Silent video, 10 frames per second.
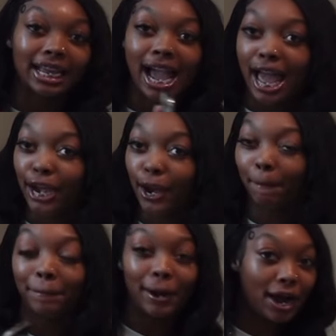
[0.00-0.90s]
kind
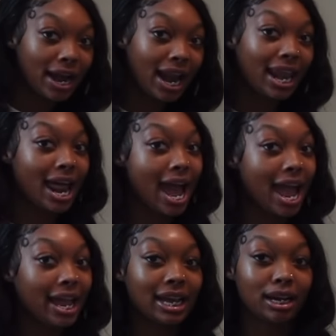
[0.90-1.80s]
of bought a
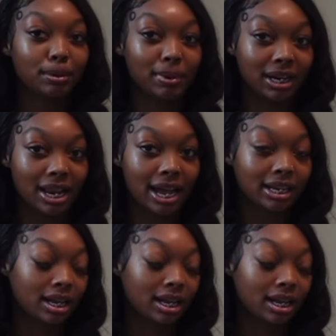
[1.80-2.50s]
lot. Kind of bought a lot.